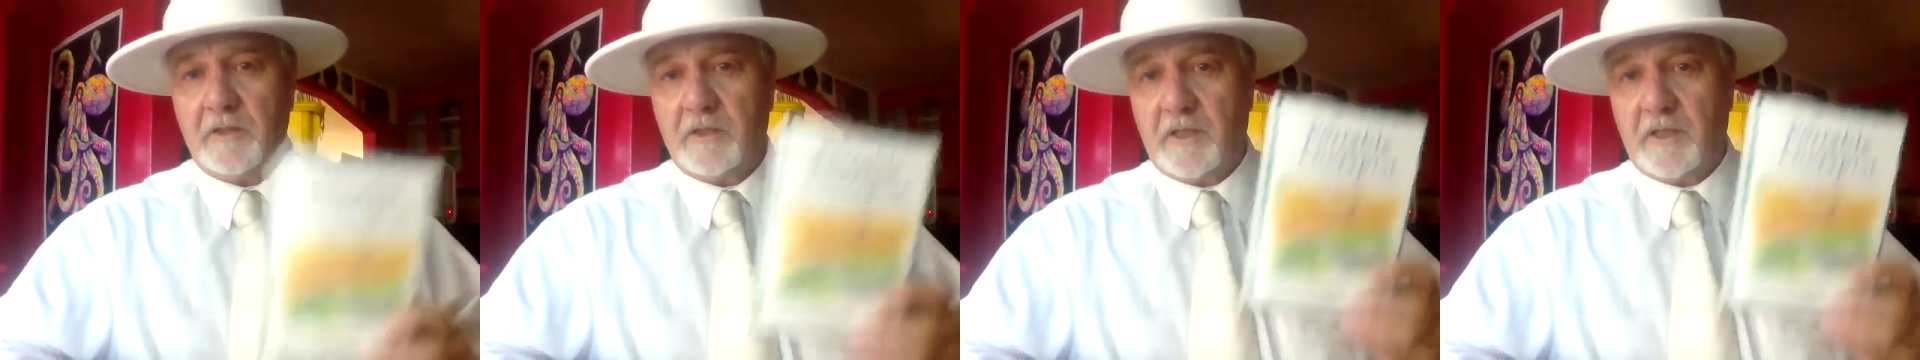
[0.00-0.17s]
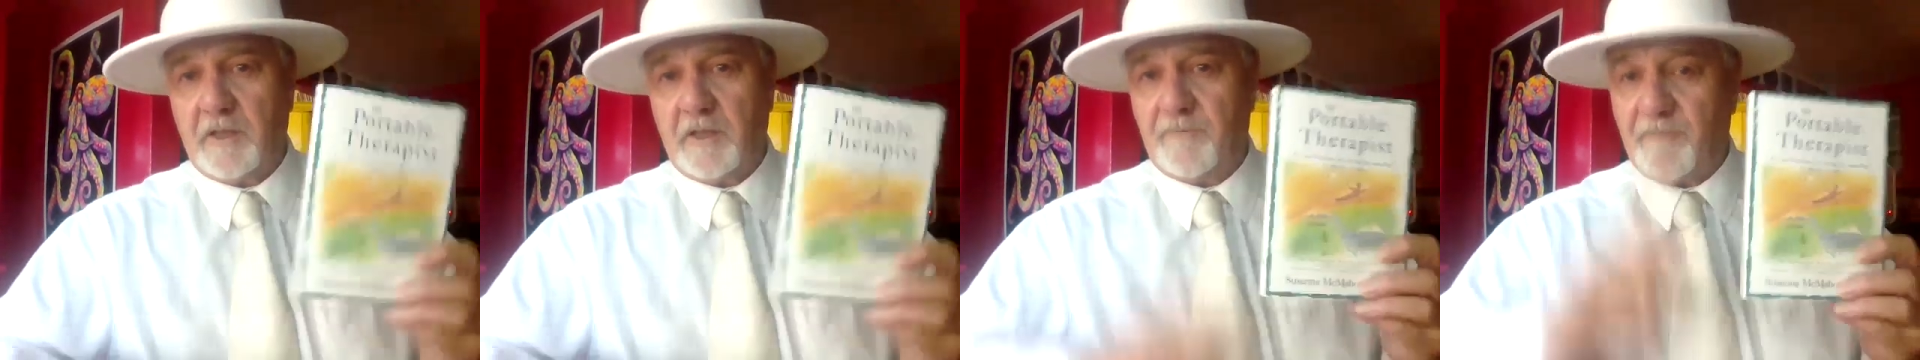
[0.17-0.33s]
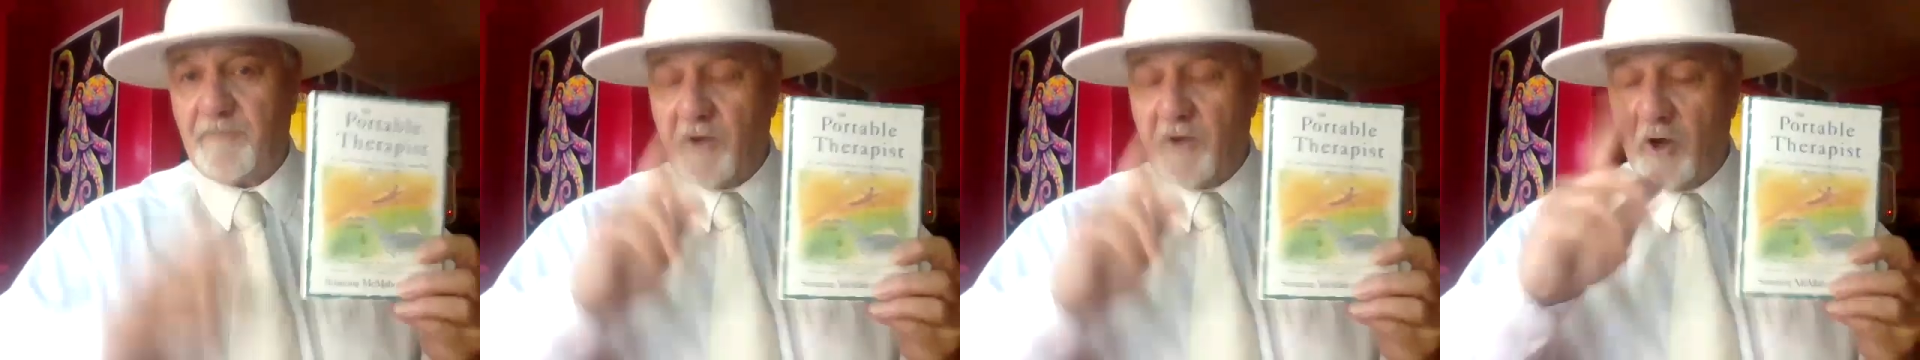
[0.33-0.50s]

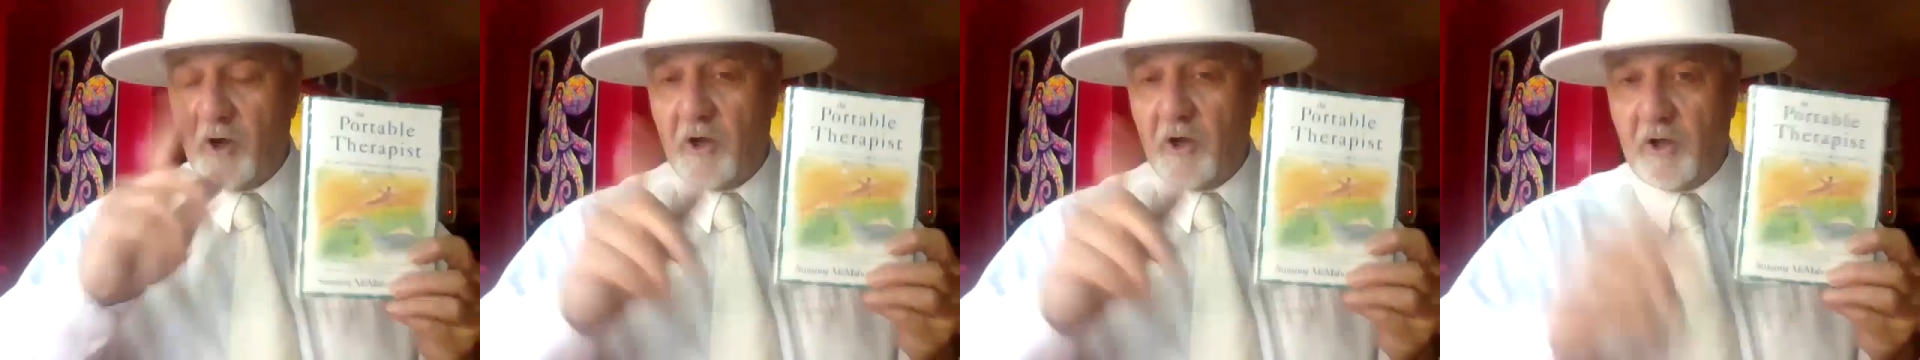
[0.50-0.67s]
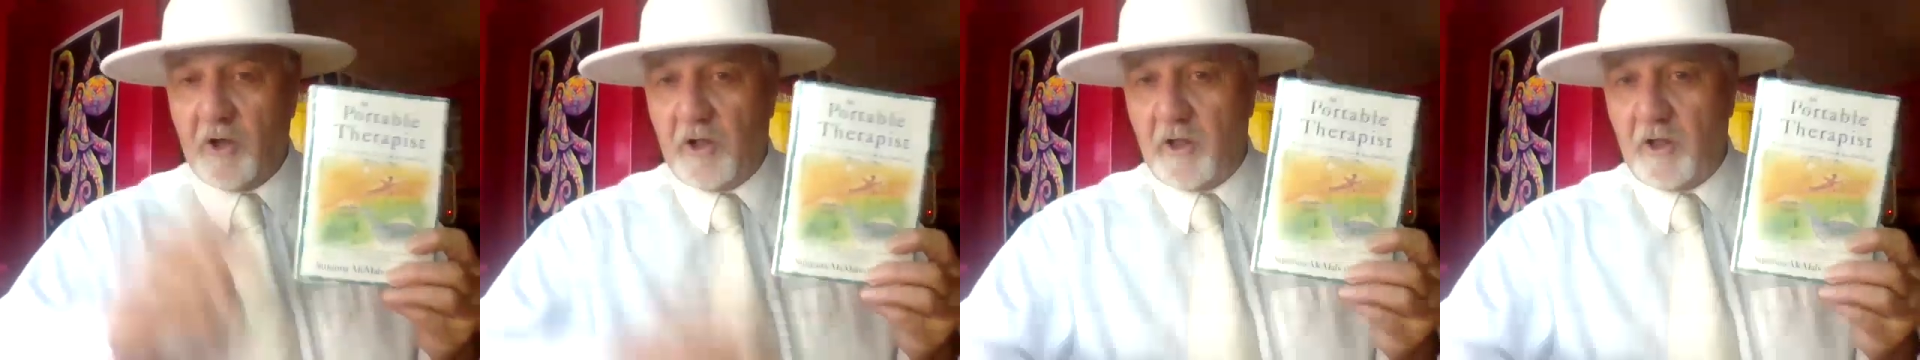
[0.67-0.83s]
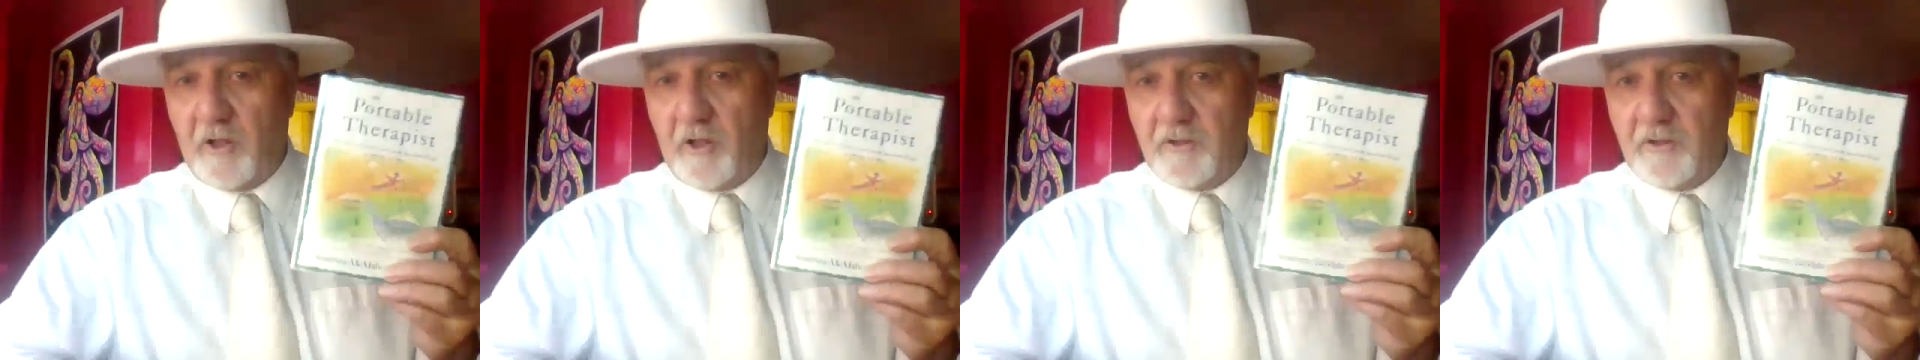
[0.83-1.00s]
If
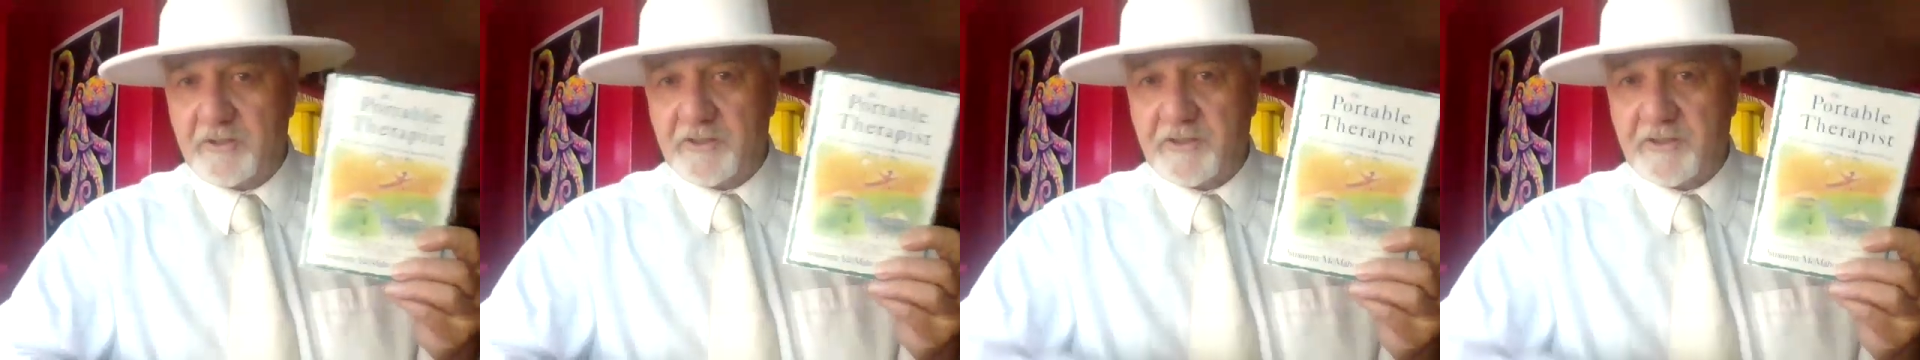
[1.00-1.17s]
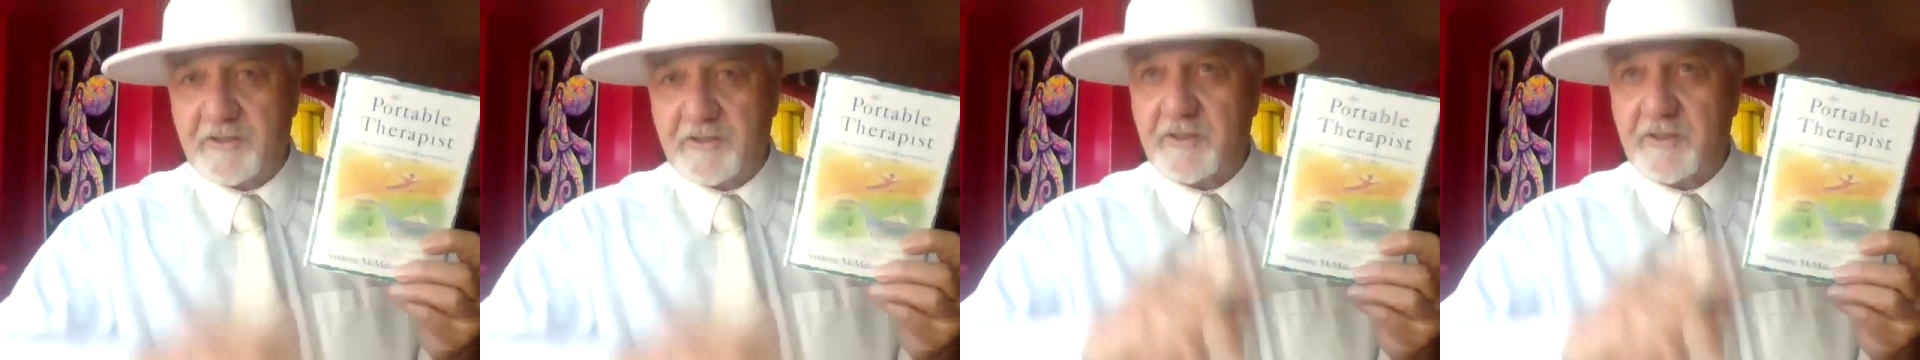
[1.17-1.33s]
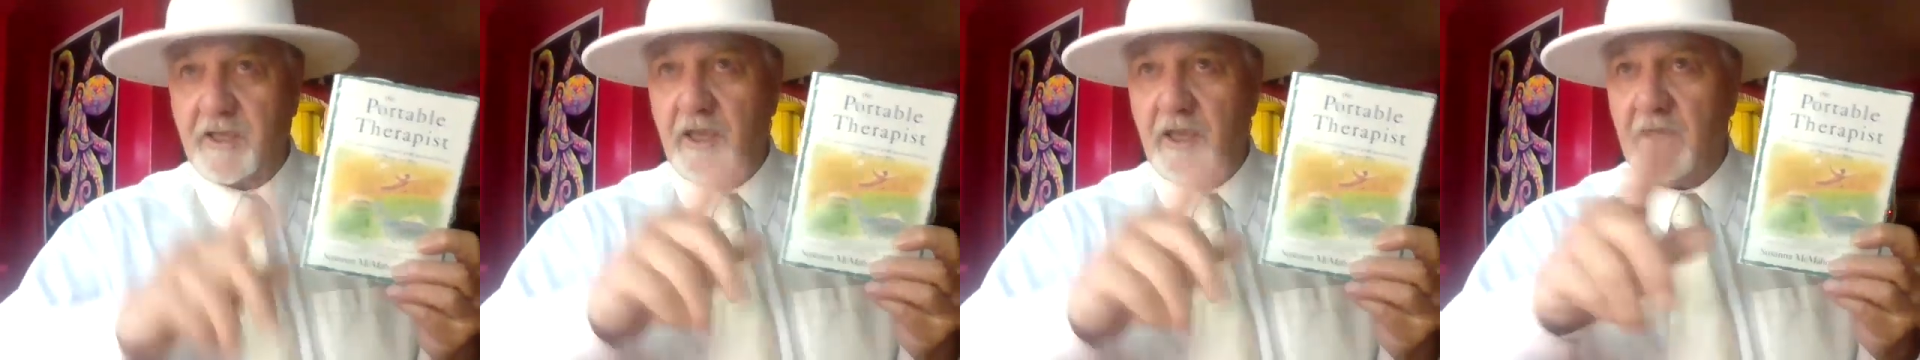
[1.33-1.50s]
all
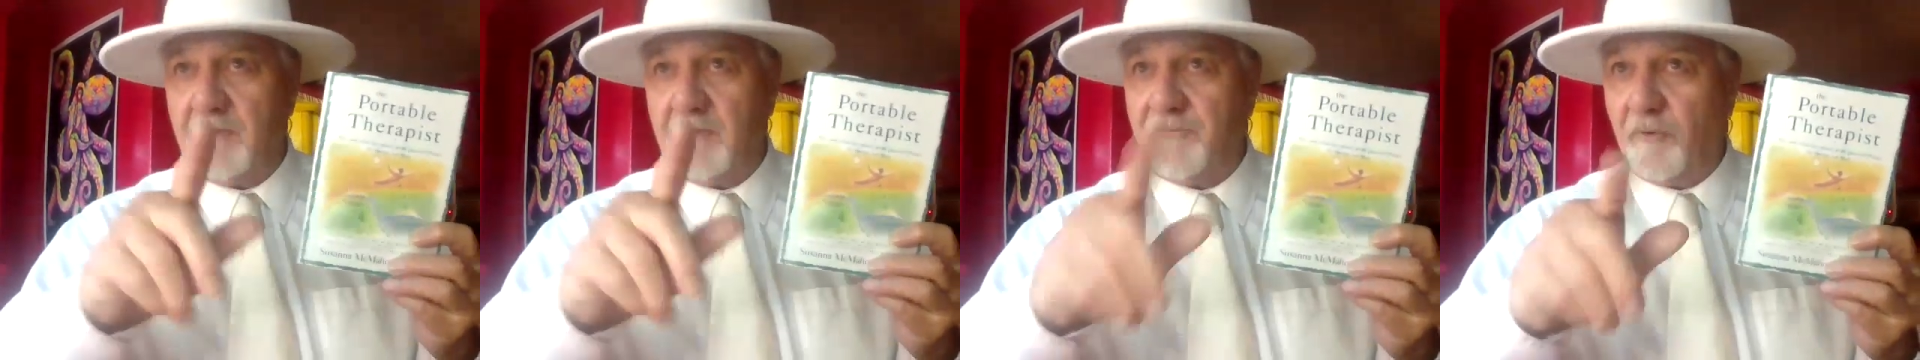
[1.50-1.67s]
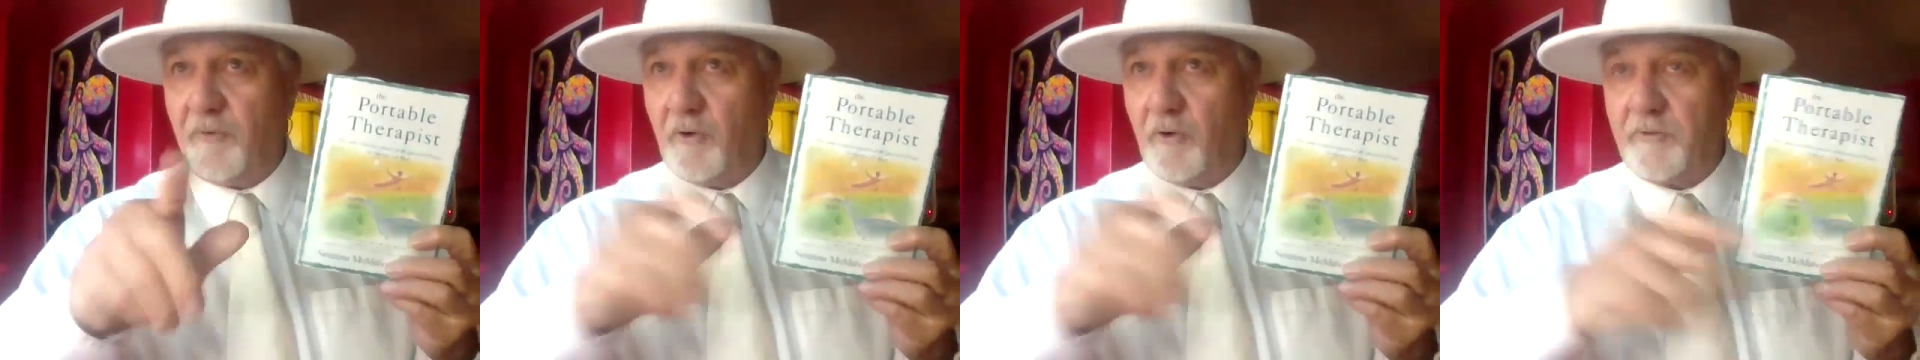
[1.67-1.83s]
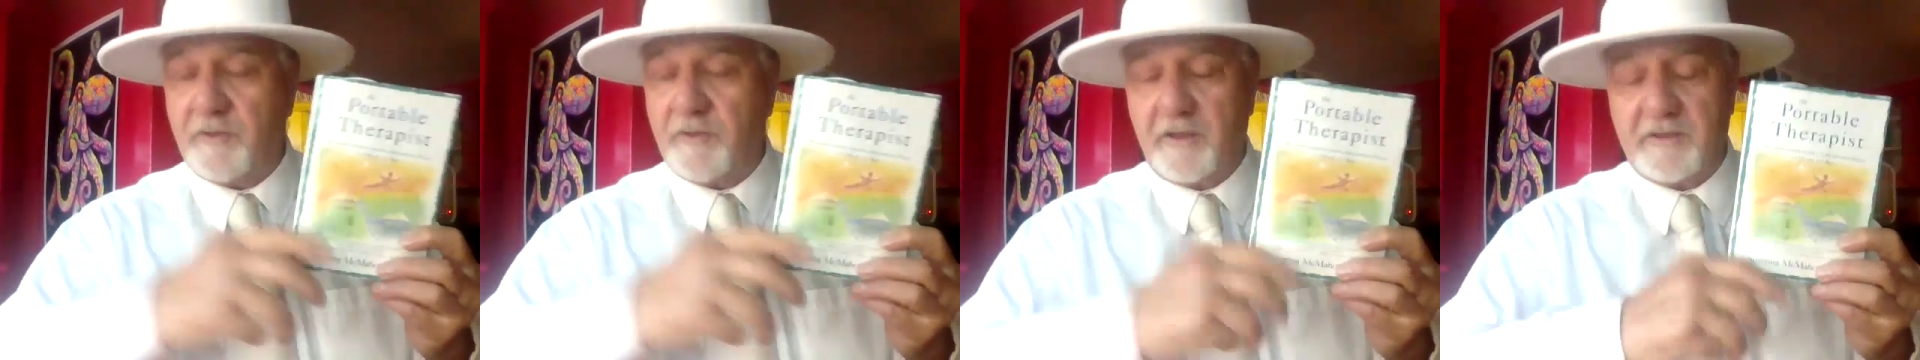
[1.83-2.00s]
say
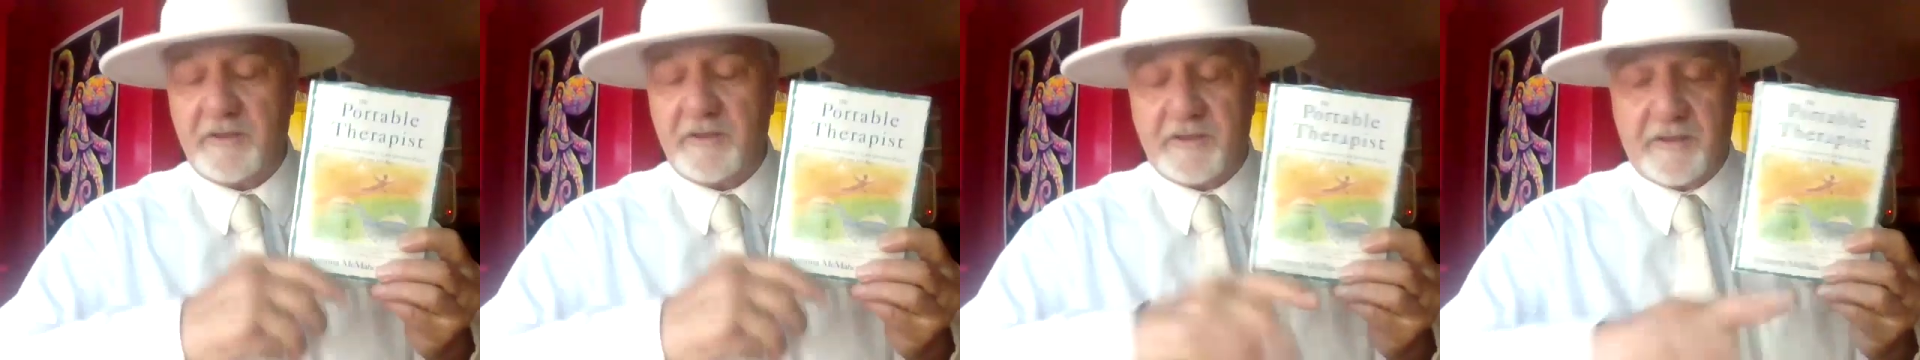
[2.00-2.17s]
4 things